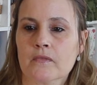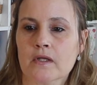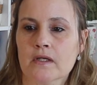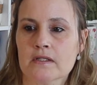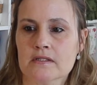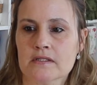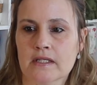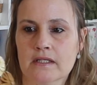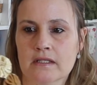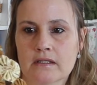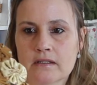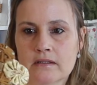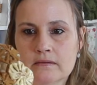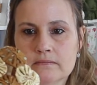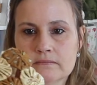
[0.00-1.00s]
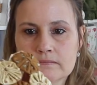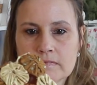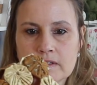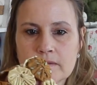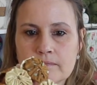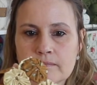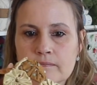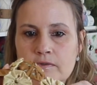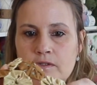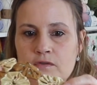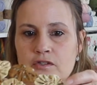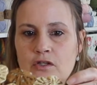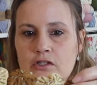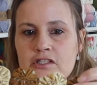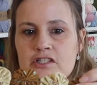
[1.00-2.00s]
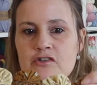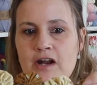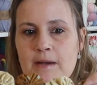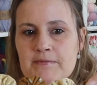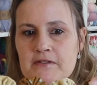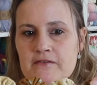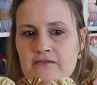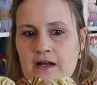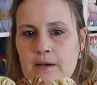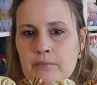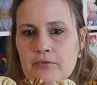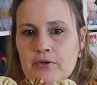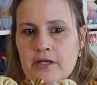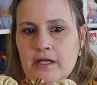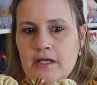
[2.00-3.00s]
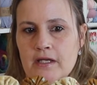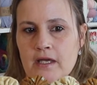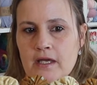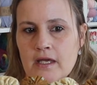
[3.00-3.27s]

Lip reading: and hopefully it'll be a little bit more broad in fabric.